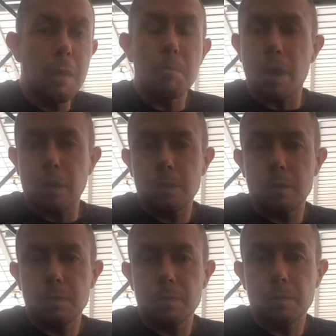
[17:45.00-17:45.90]
But
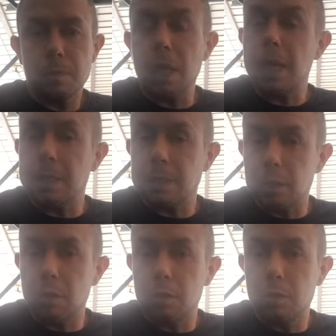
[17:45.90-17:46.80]
it's a
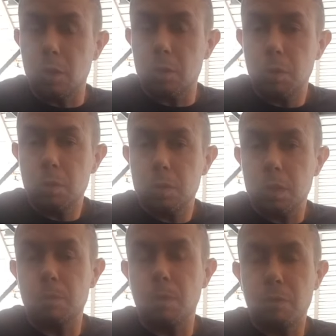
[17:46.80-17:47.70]
good turbo,
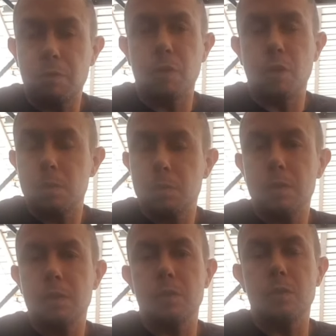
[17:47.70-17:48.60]
it
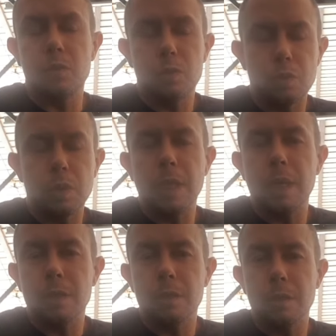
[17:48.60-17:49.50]
performs
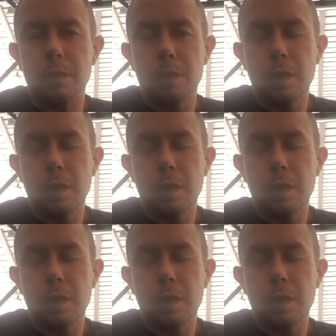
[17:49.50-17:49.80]
really good,